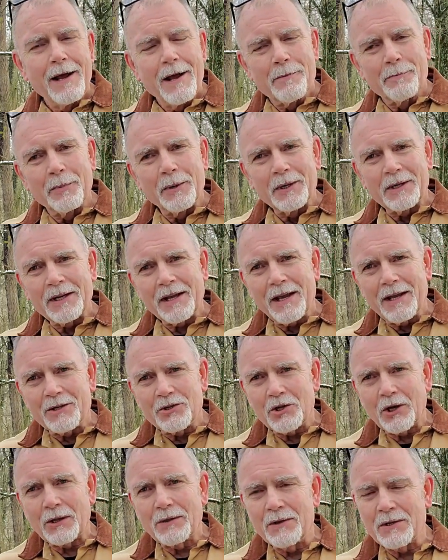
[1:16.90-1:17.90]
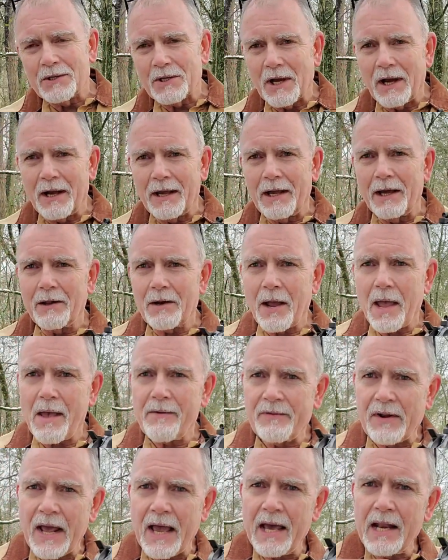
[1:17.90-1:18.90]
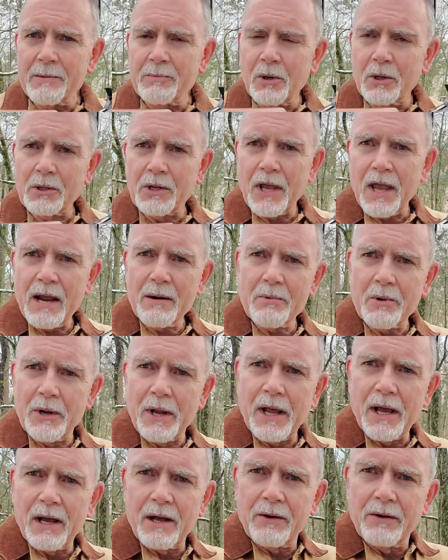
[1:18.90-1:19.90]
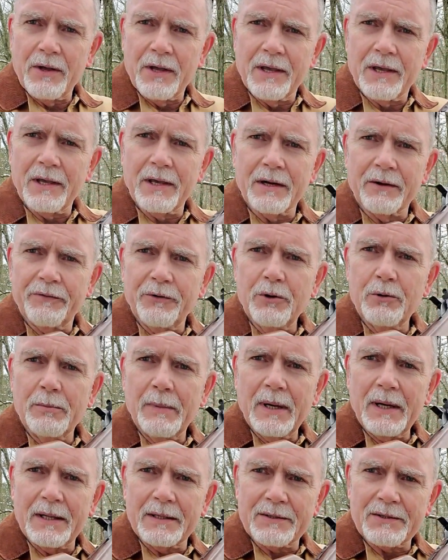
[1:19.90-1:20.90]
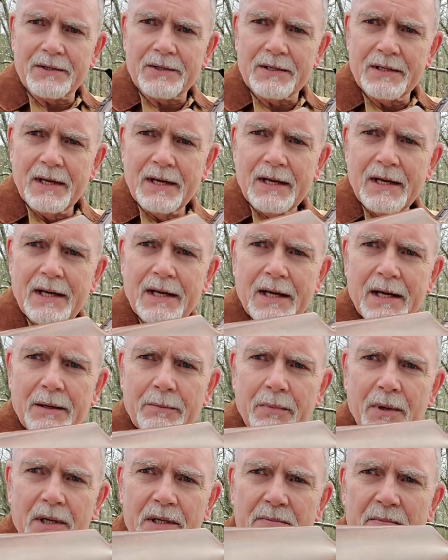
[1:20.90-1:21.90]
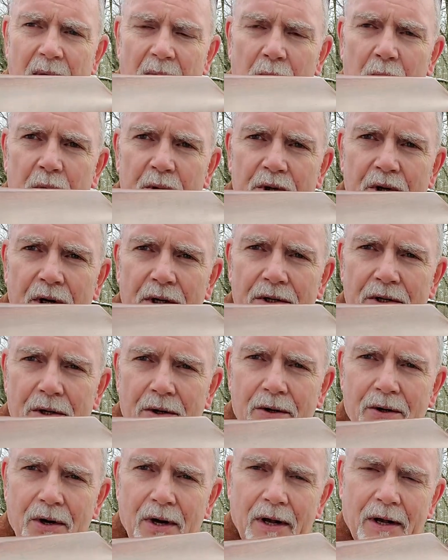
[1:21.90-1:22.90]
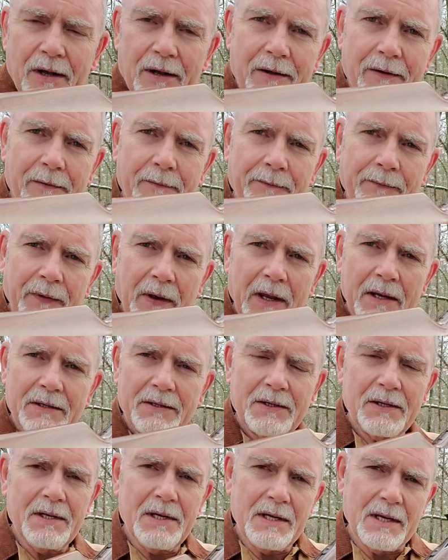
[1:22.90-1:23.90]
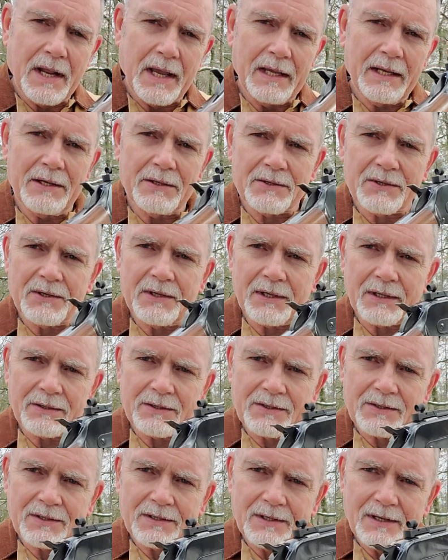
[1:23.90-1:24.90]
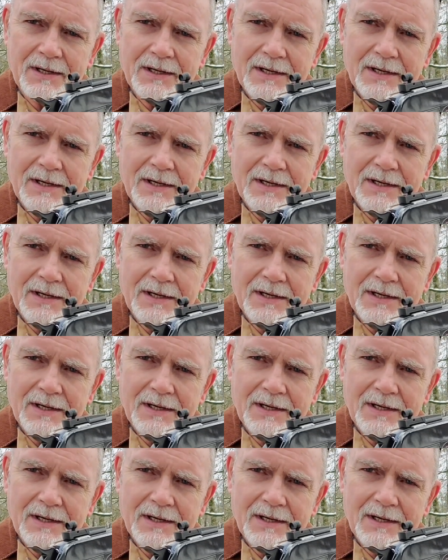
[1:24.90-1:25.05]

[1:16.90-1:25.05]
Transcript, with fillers: But hey, check this guy out. I haven't had him on camera now in a few months, but it's my Winchester 1886.